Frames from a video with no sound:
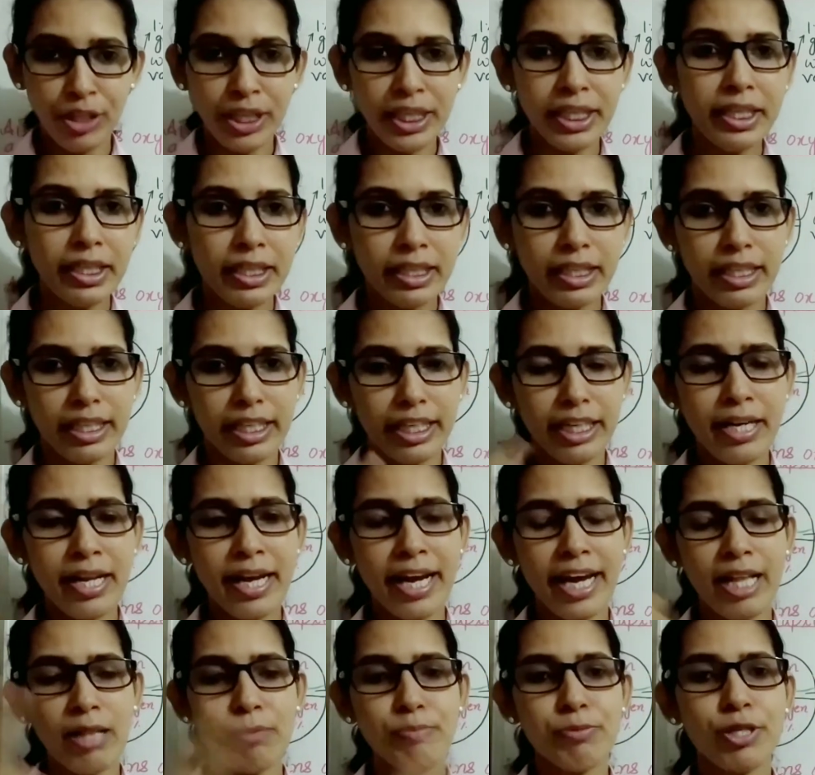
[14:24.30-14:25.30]
wind,
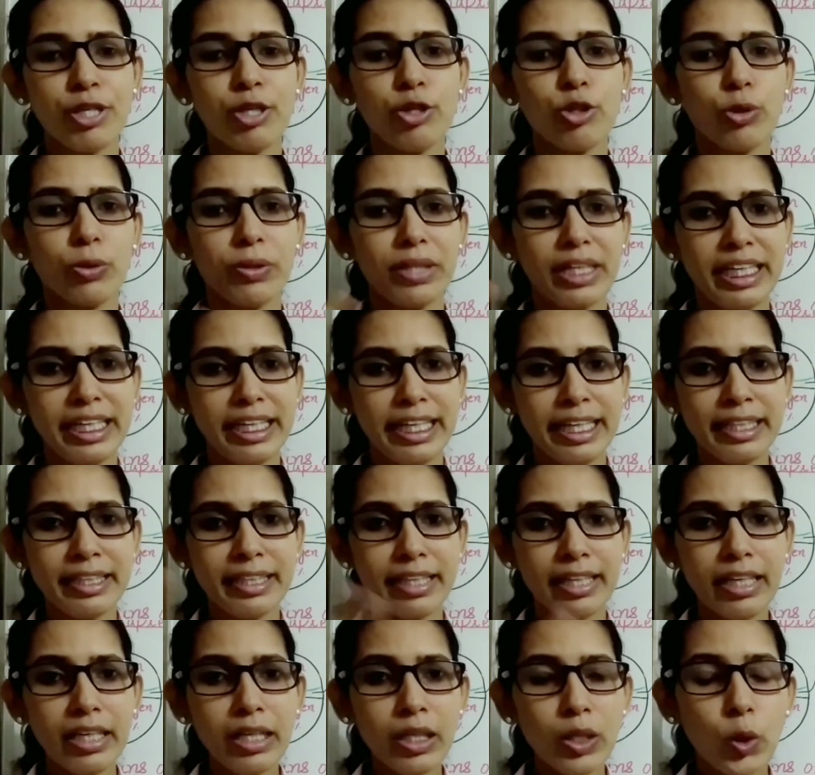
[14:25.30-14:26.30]
it helps in
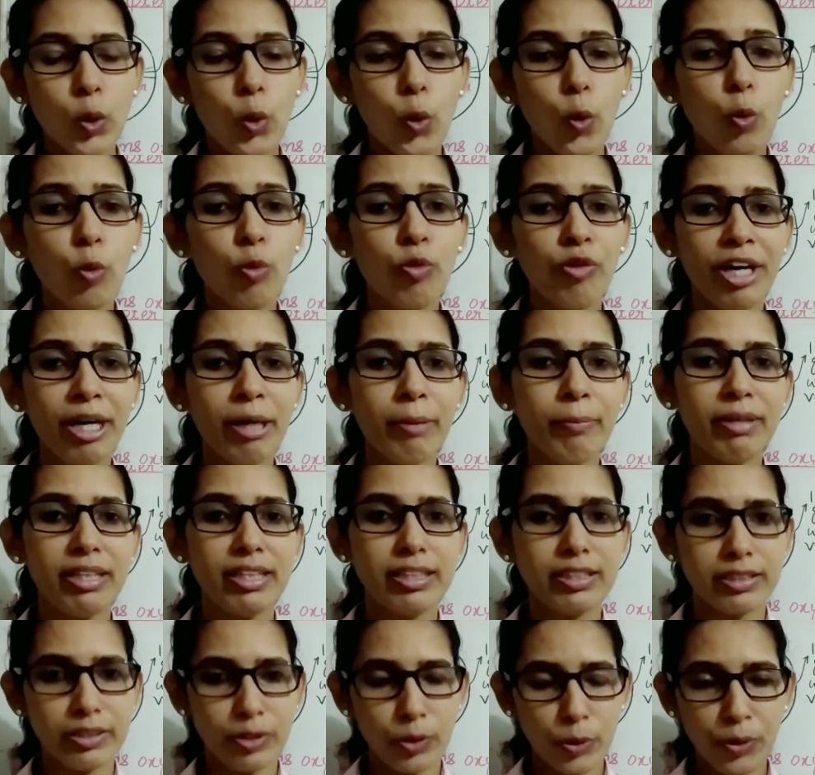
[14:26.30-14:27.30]
rotating the
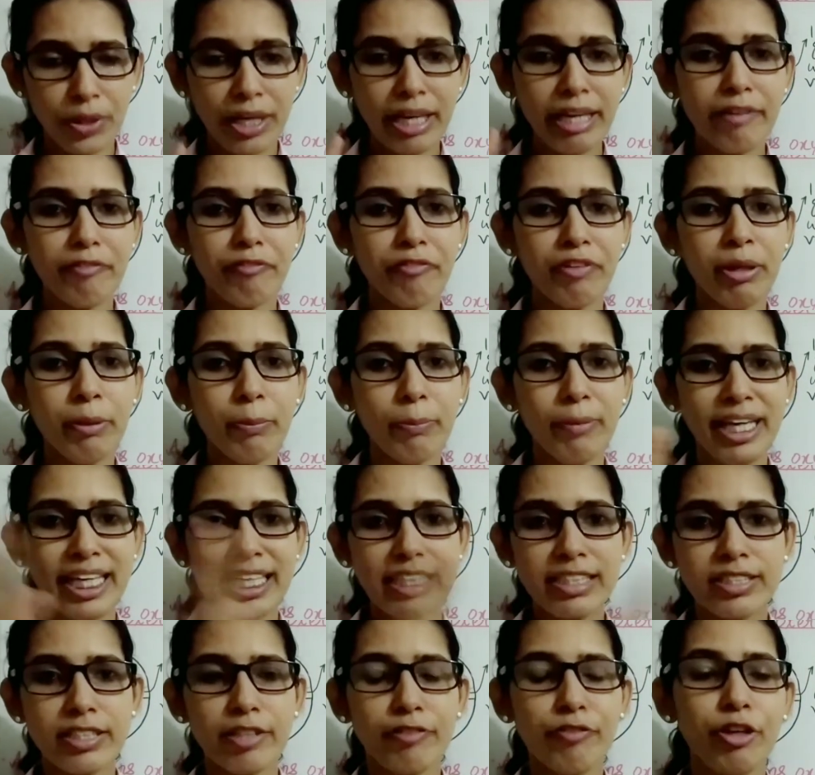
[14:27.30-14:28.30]
windmills. Okay, wind
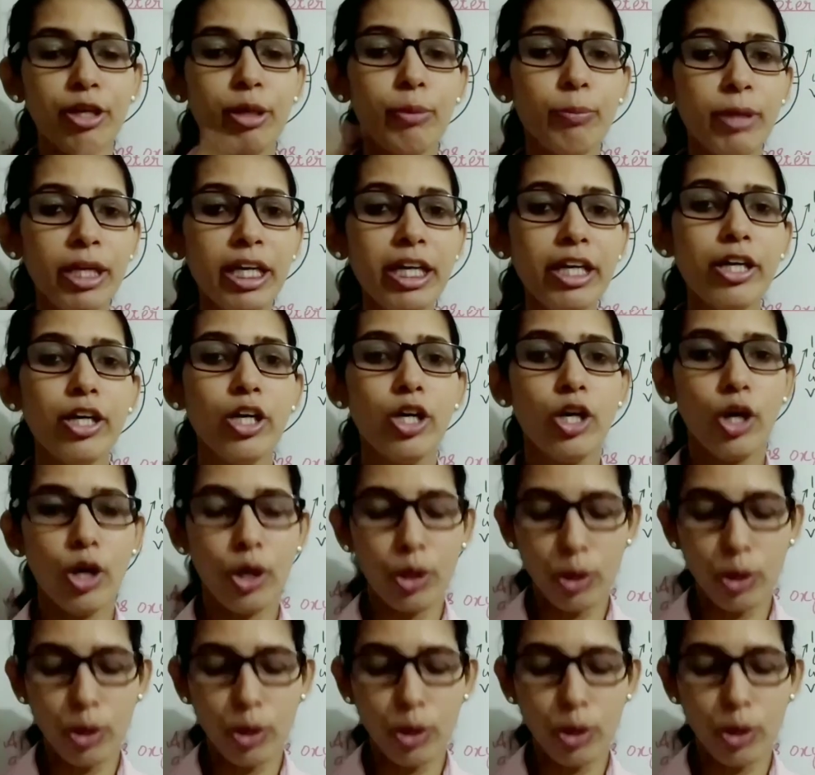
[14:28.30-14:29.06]
makes the windmill